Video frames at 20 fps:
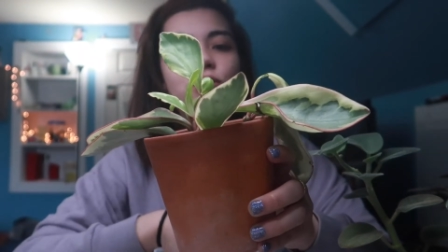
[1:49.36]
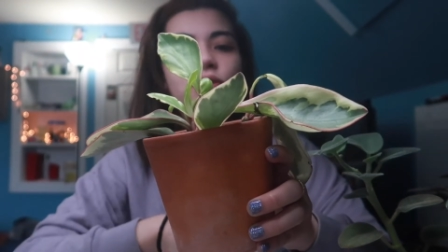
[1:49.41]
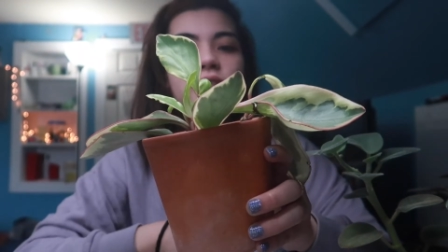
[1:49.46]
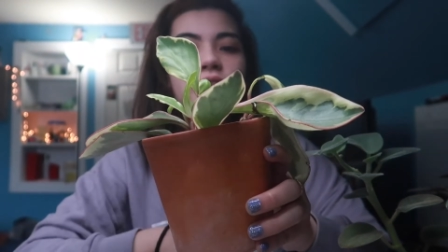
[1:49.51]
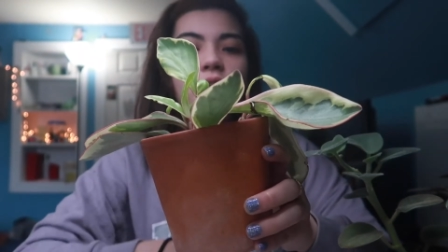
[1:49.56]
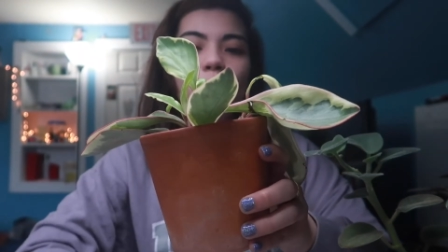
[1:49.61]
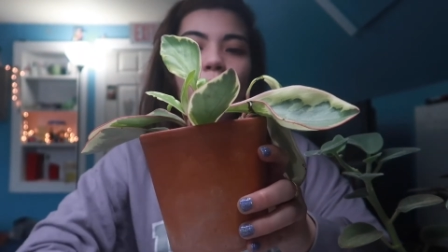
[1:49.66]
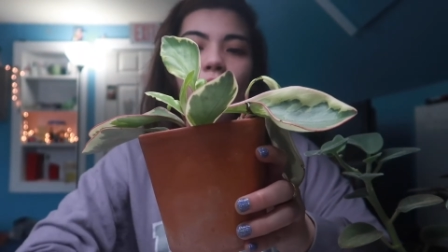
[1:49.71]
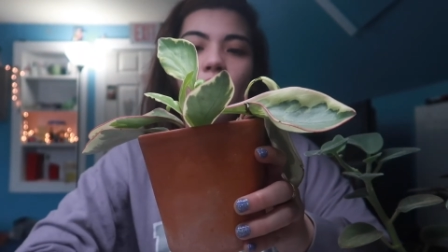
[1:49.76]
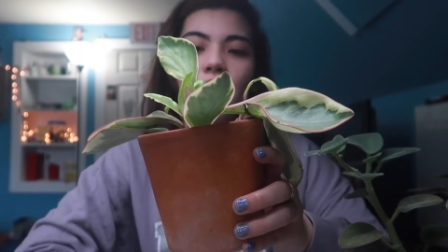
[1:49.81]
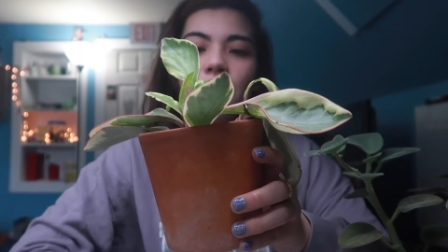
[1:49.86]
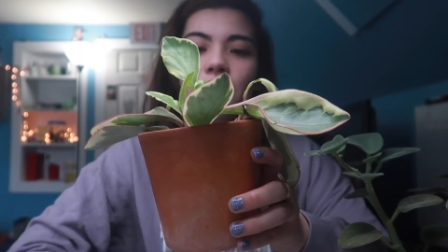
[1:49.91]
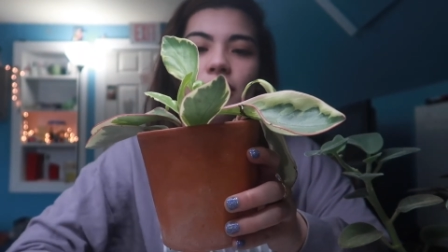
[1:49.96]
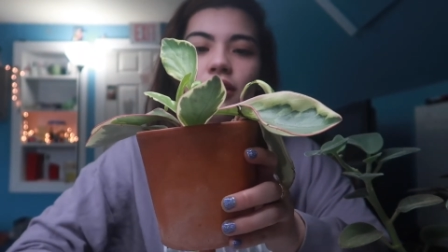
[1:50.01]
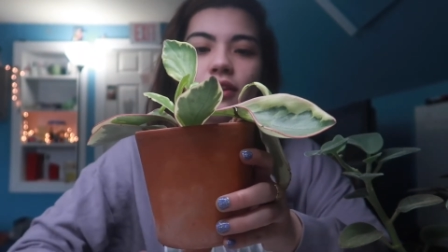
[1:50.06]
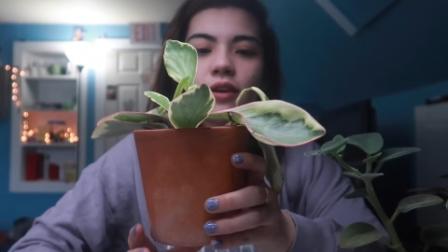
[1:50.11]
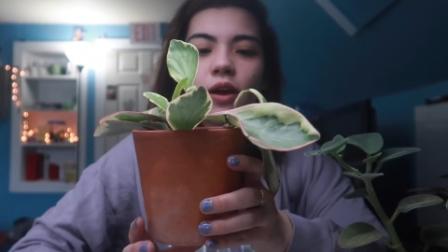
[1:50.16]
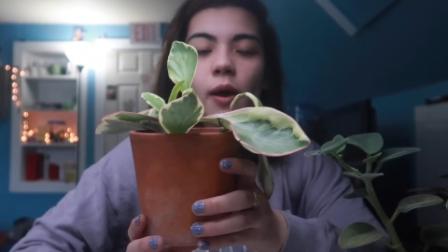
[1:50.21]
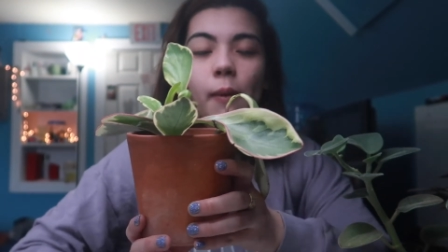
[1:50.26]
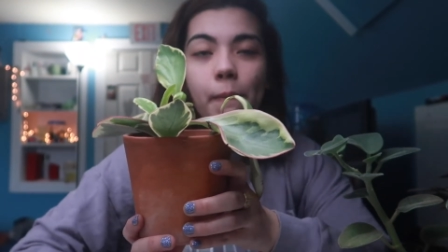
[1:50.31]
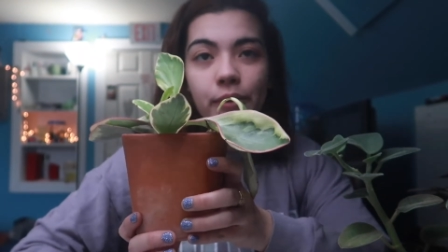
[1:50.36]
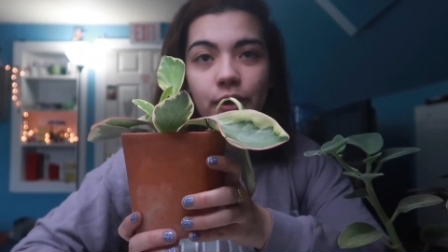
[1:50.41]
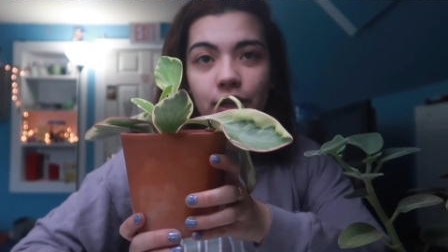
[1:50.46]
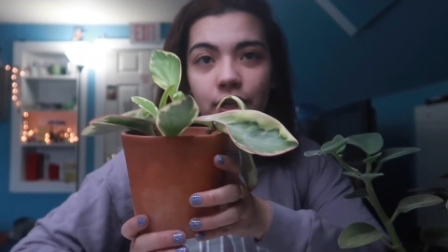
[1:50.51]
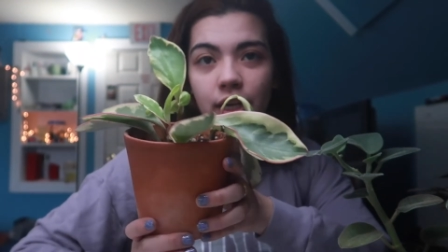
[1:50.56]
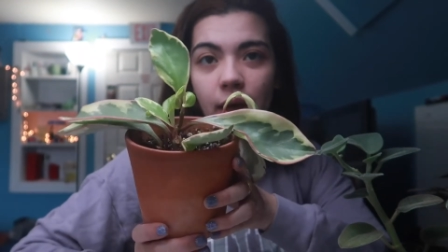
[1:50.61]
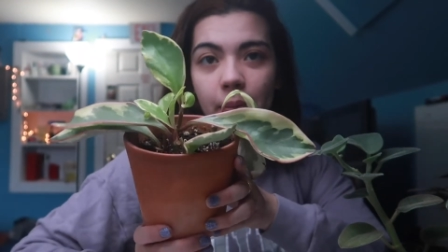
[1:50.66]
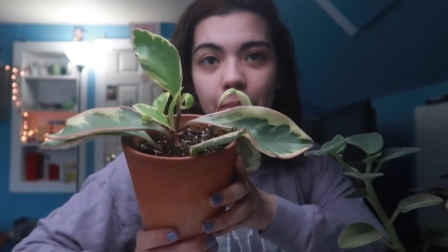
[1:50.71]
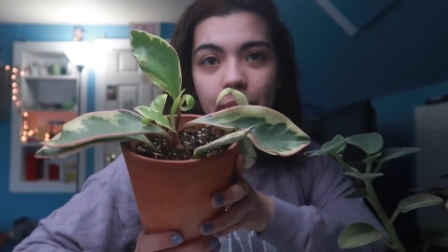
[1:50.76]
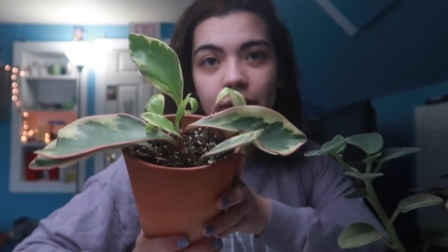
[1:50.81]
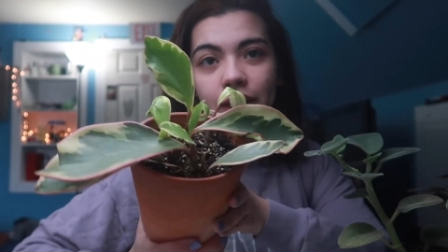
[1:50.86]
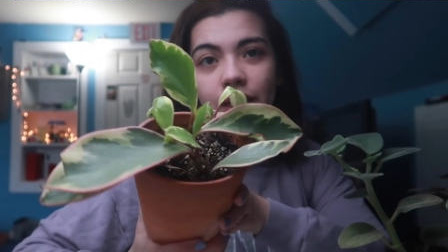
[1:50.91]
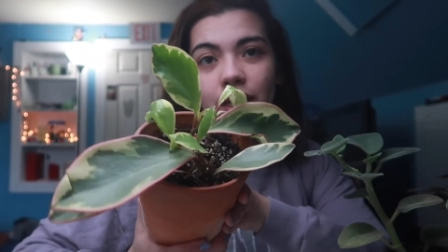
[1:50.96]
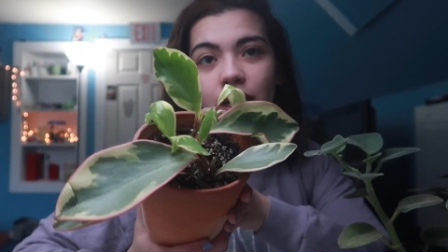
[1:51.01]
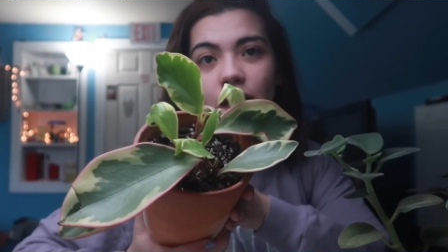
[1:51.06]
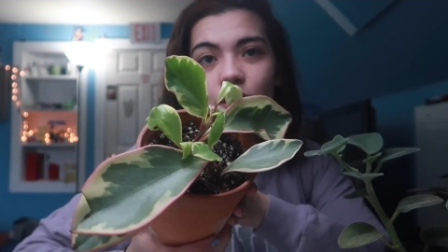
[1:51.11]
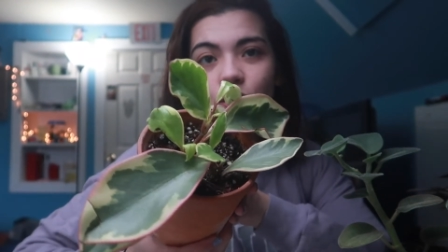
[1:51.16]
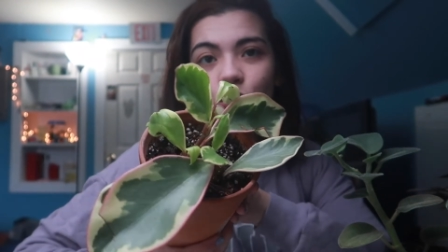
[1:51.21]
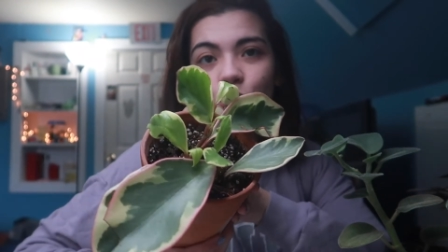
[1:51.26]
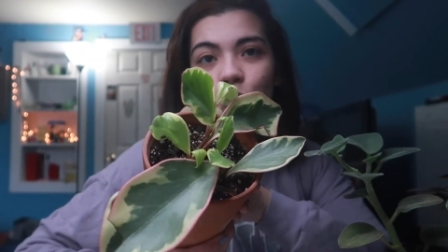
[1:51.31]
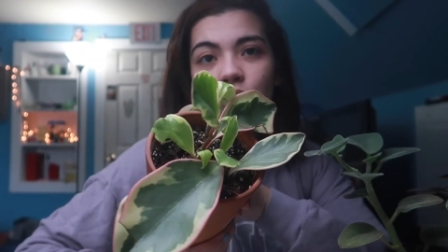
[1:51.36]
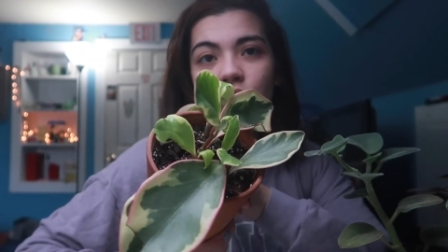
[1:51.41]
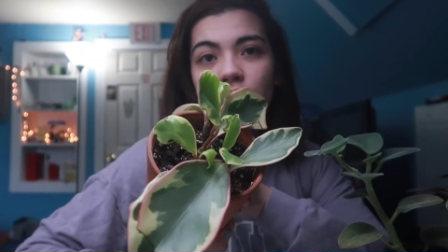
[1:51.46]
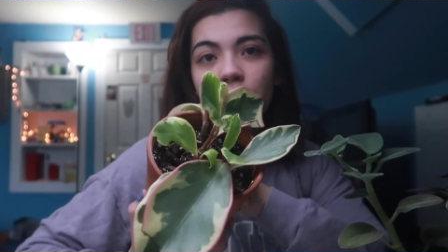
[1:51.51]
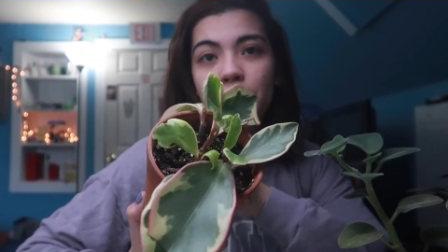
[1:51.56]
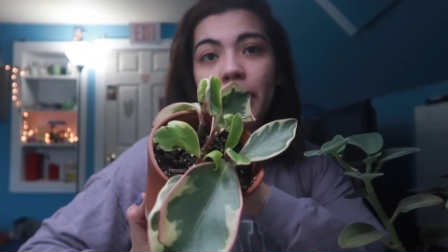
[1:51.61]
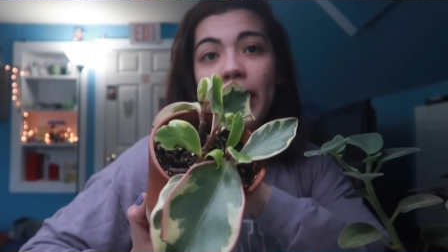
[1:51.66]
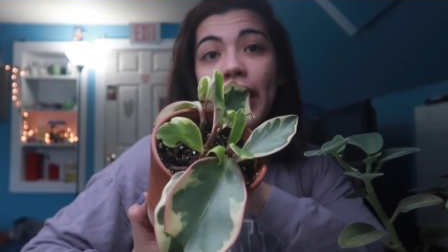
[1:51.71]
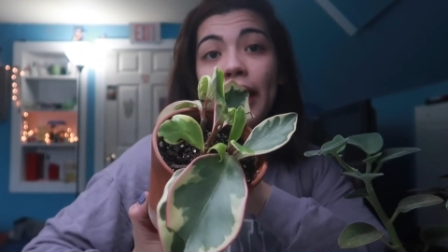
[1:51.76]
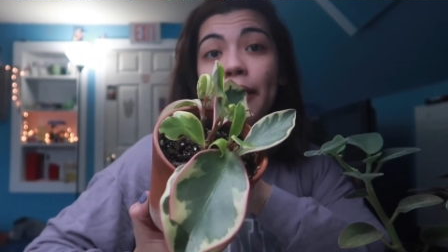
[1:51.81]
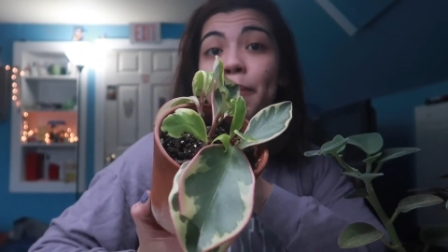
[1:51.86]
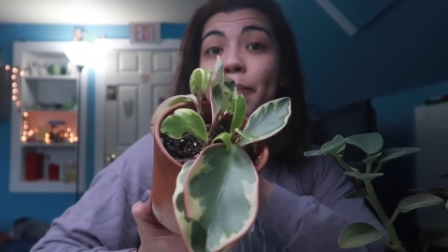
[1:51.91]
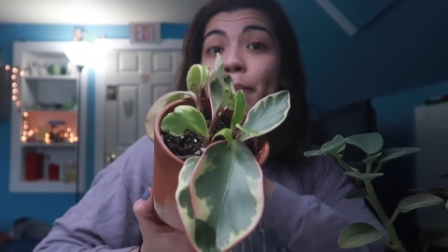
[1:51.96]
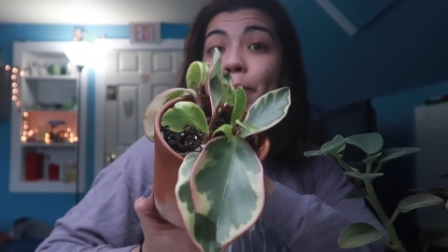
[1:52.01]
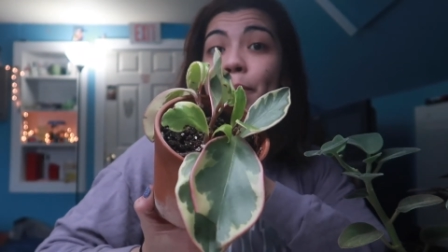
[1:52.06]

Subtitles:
soon as I water it, they'll all perk up and the colors will come back,